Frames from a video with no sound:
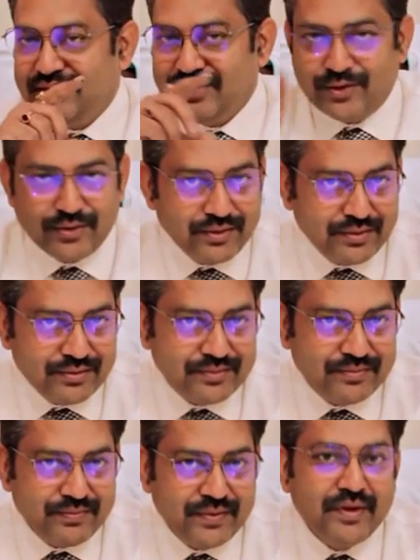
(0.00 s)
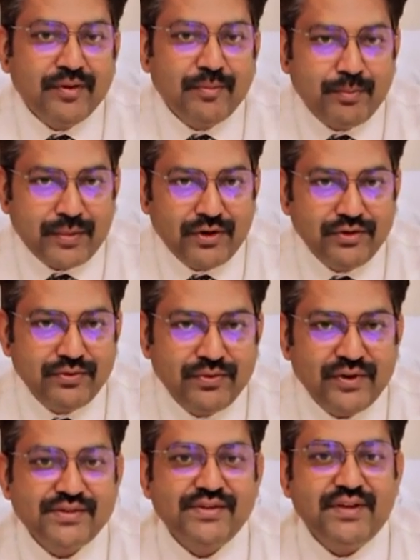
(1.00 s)
No,
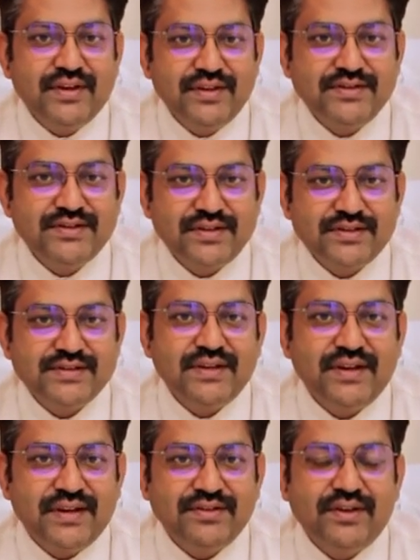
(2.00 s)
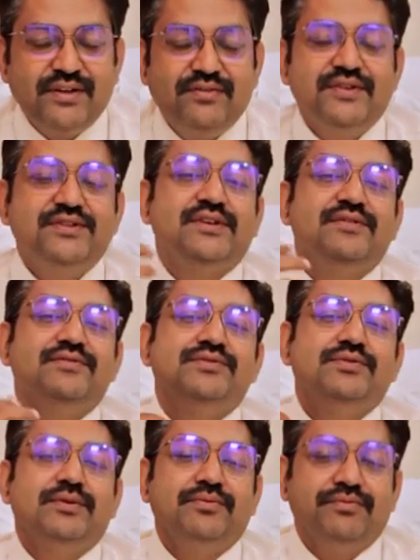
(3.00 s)
mouthwash is just an agent which gives
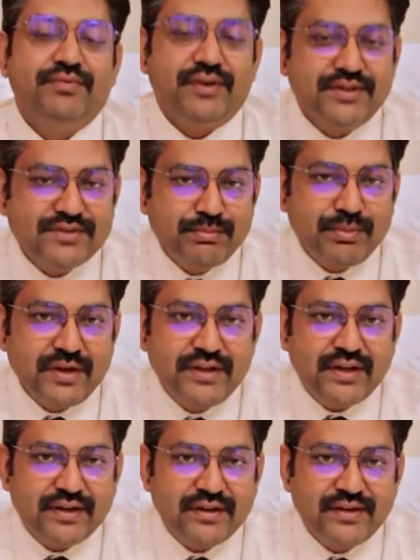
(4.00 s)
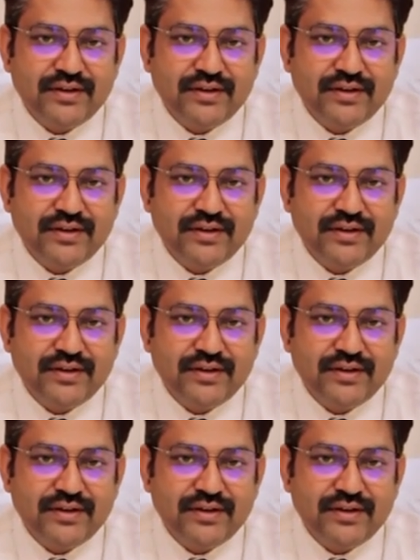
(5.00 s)
you fresh breathing,